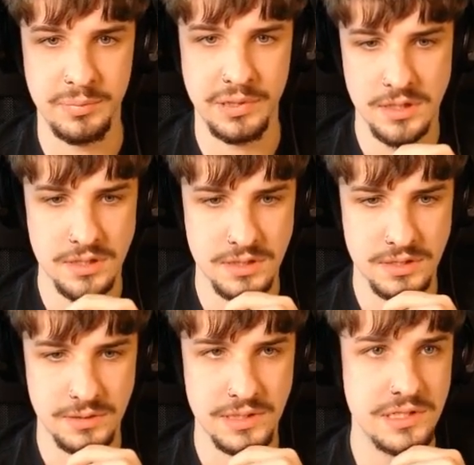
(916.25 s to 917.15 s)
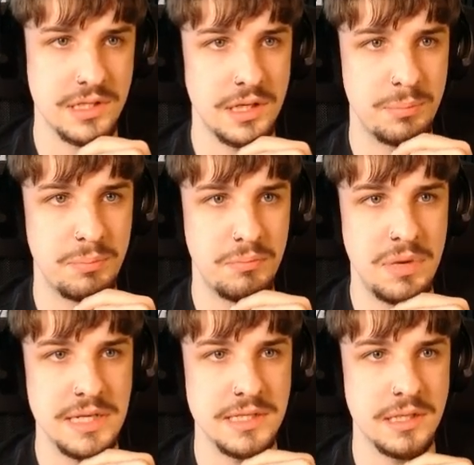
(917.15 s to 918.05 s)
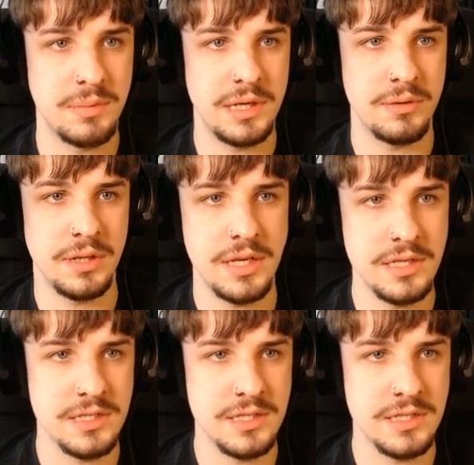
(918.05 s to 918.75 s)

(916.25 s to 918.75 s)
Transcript: But so let's start messing about with this